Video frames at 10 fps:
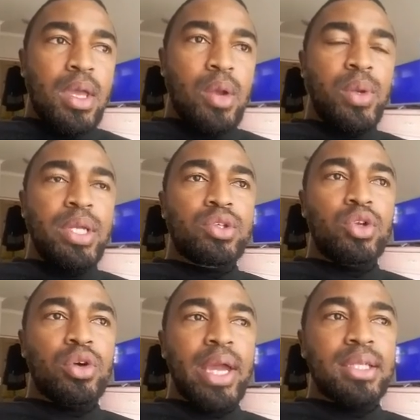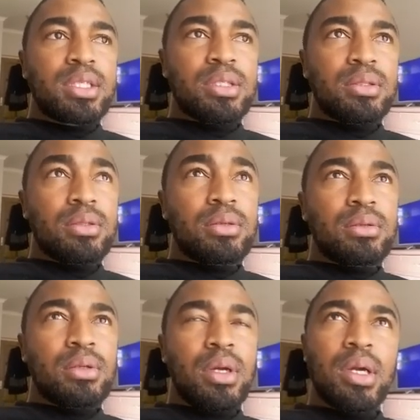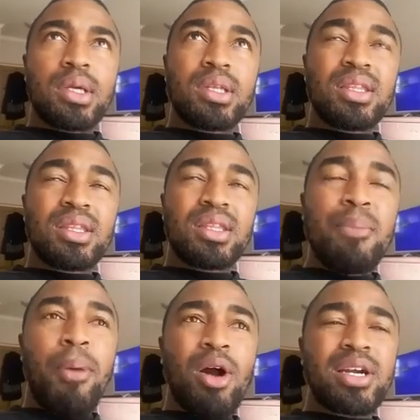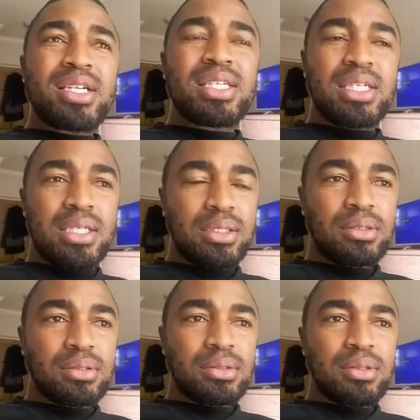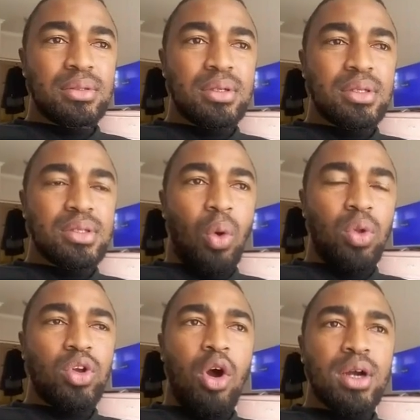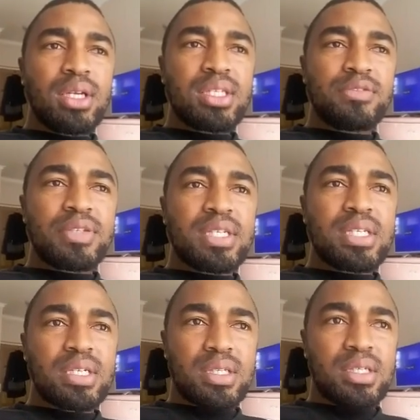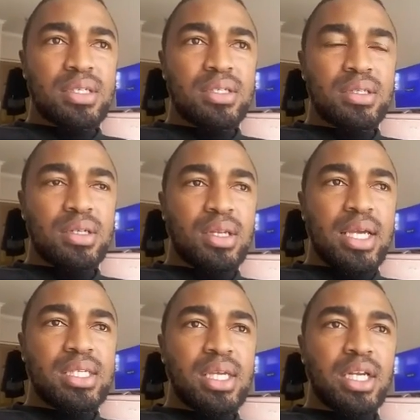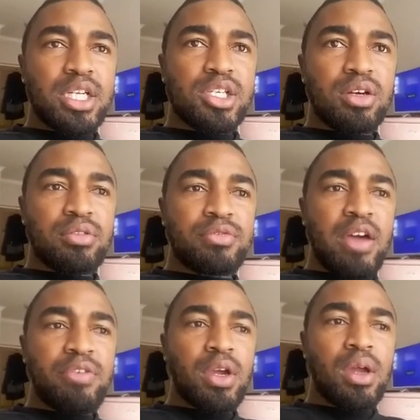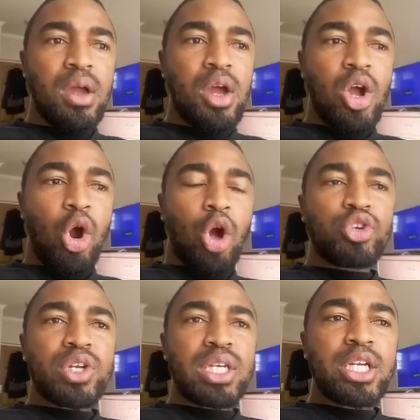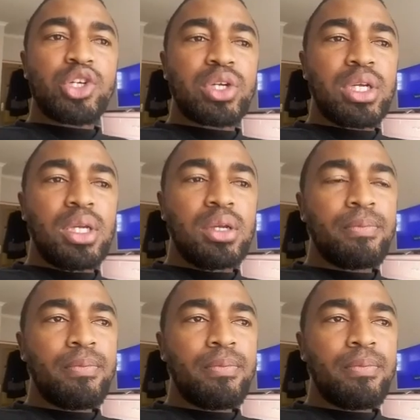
And we need to look at the hypocrisy. It's called cognitive dissonance, the nice English of having contradictory